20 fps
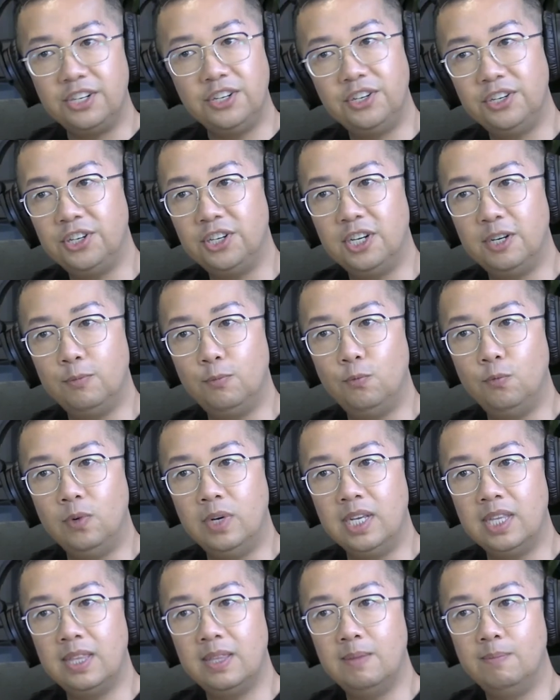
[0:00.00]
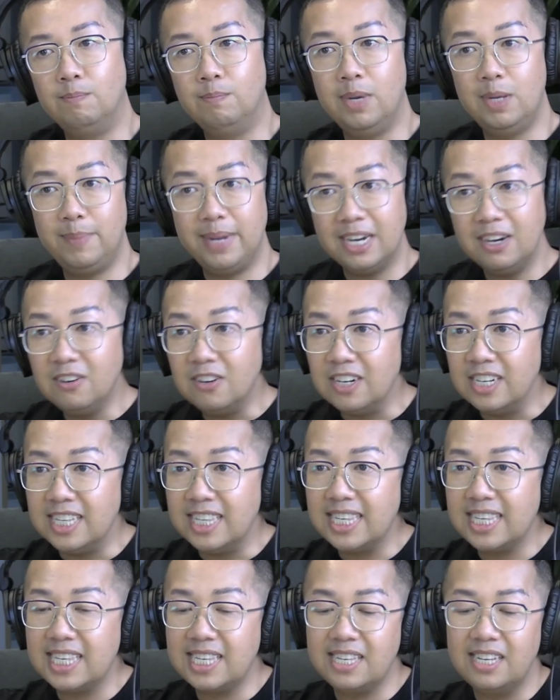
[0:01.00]
relationship with my
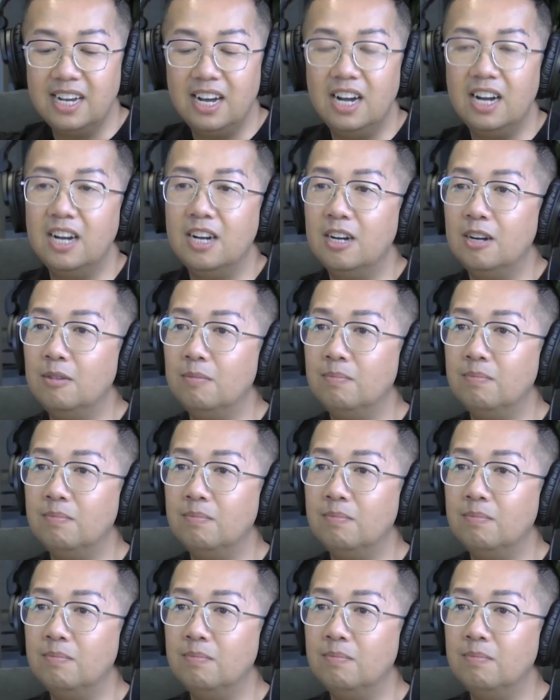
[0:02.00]
parents,